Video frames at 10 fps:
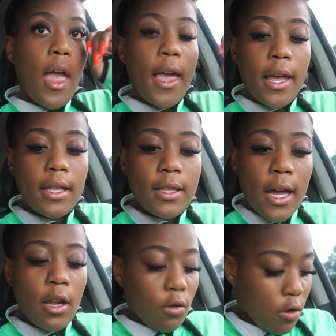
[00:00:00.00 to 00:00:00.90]
And
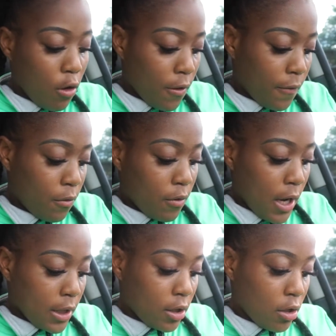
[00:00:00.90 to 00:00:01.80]
I don't know if you
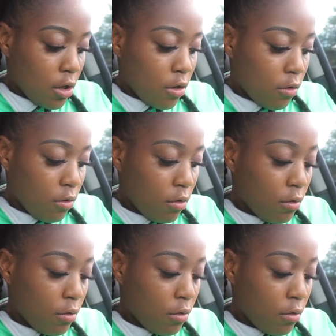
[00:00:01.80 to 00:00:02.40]
guys know,